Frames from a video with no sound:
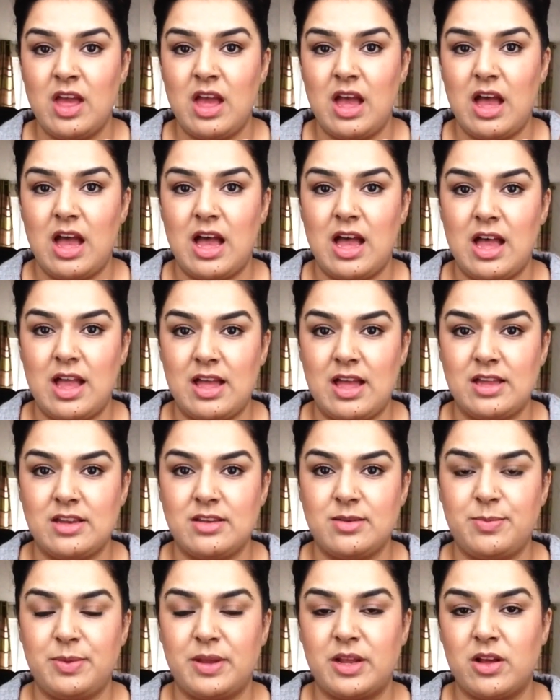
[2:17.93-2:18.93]

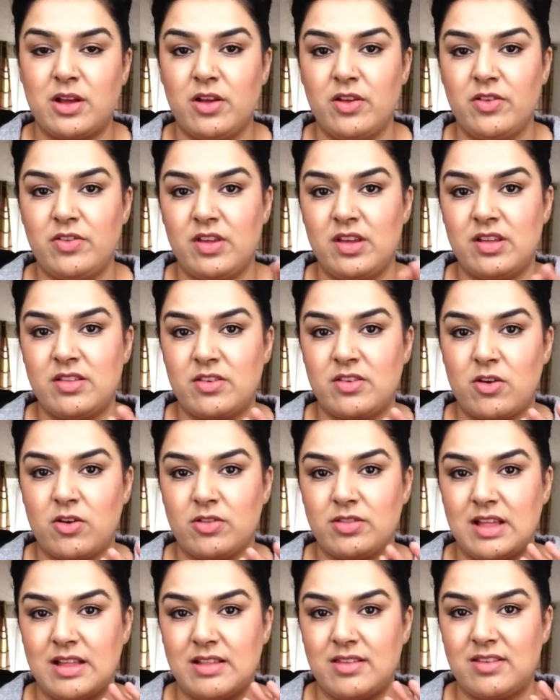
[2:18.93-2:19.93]
and because it's
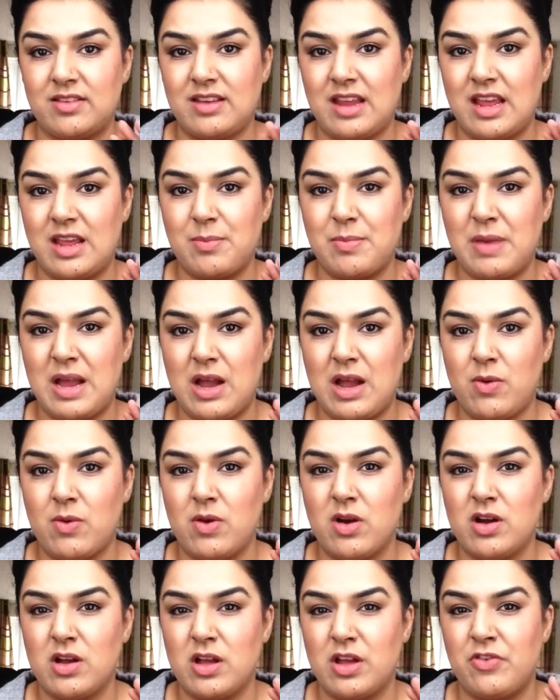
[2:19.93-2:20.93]
got that staying
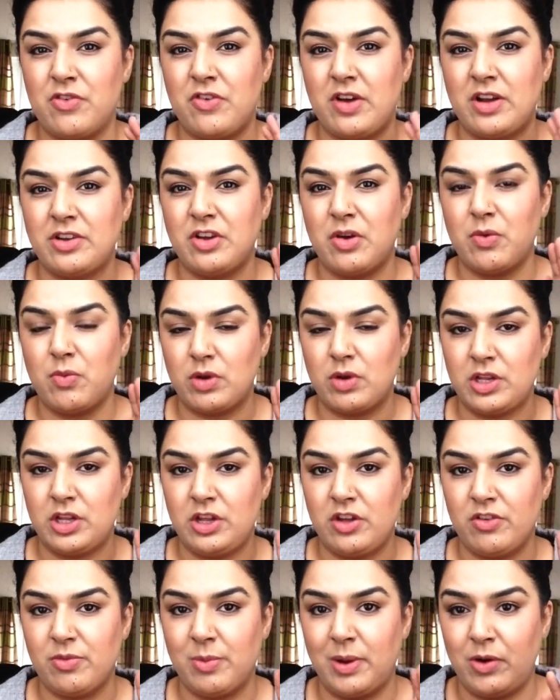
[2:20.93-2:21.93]
power. If I don't want to
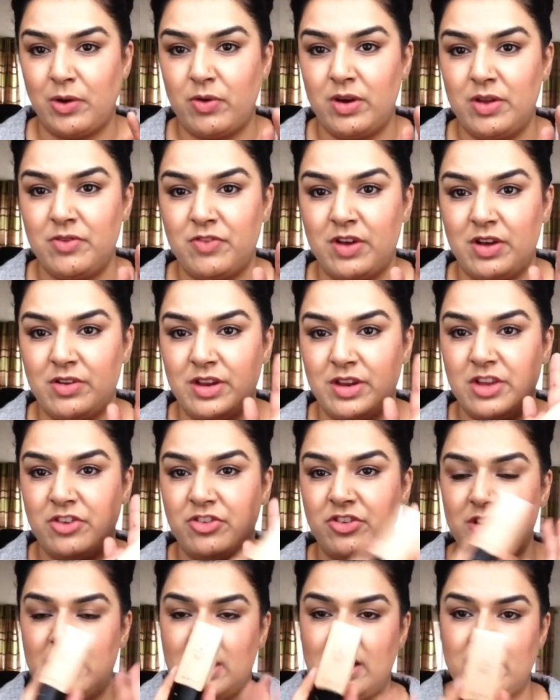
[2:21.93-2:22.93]
use my cream
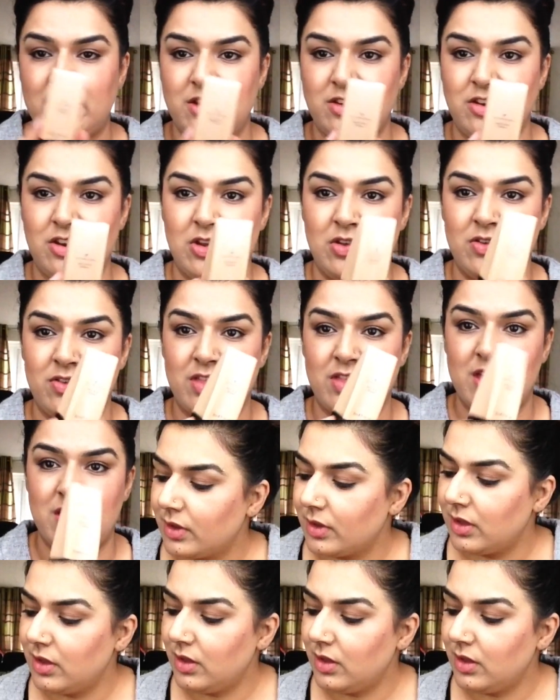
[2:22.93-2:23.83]
foundation, I can use this.